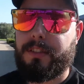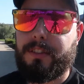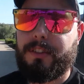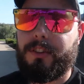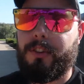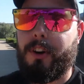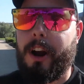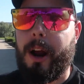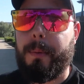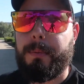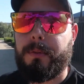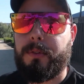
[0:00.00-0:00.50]

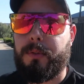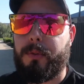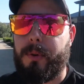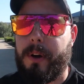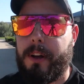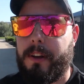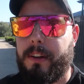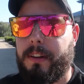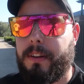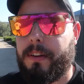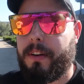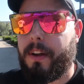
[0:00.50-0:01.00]
scraps
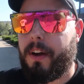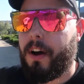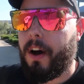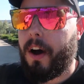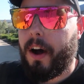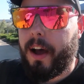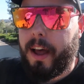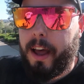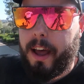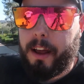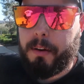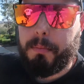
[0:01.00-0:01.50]
when
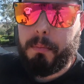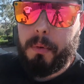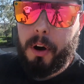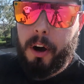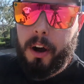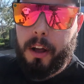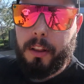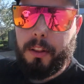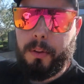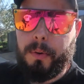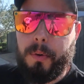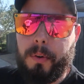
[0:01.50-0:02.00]
I had
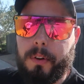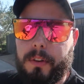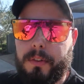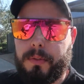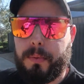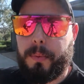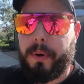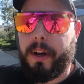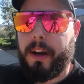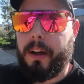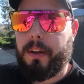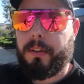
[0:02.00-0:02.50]
my lawn as
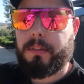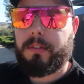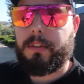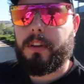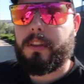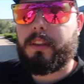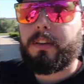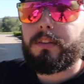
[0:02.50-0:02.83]
well. So